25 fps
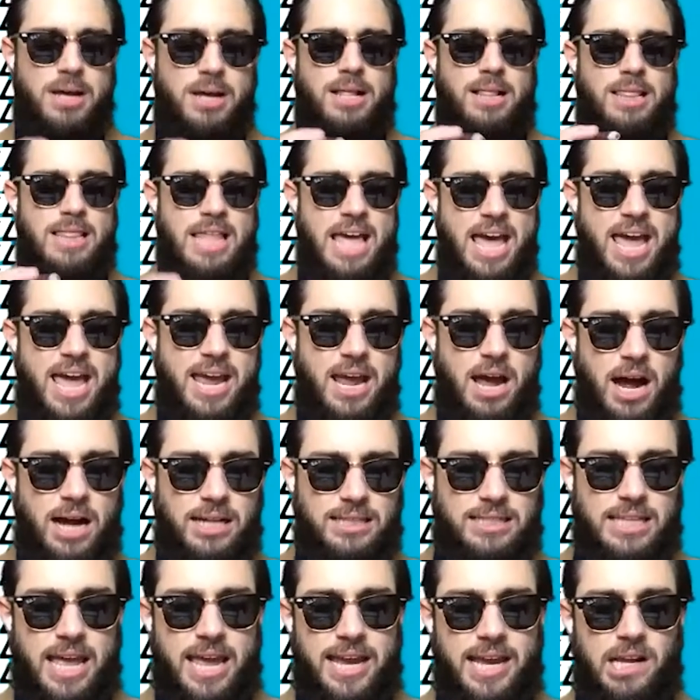They are
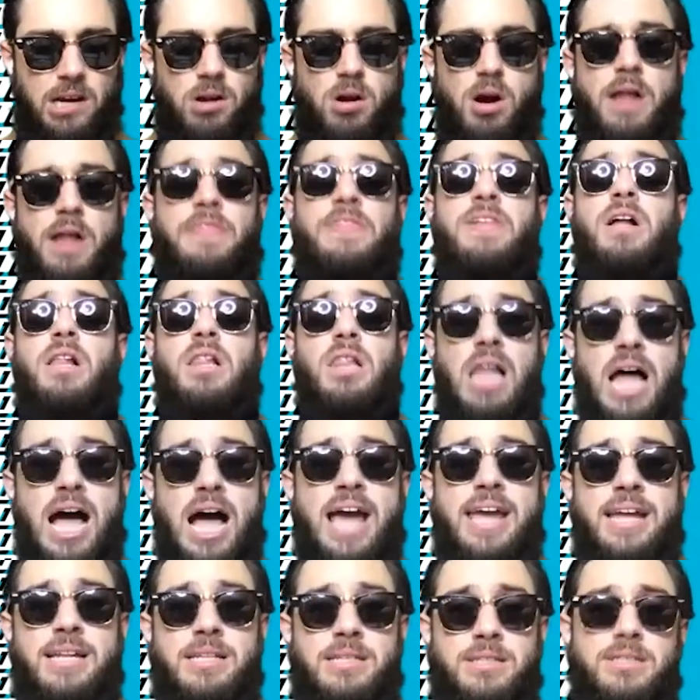taking on the
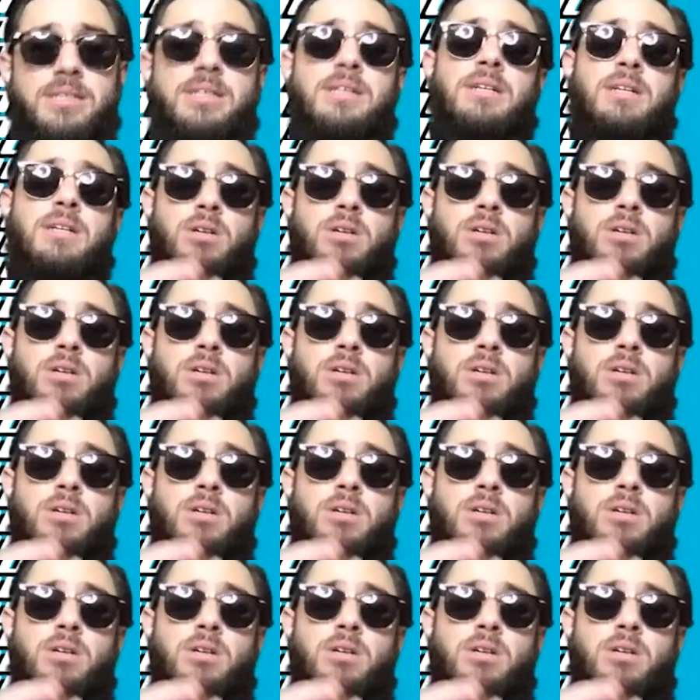Lions.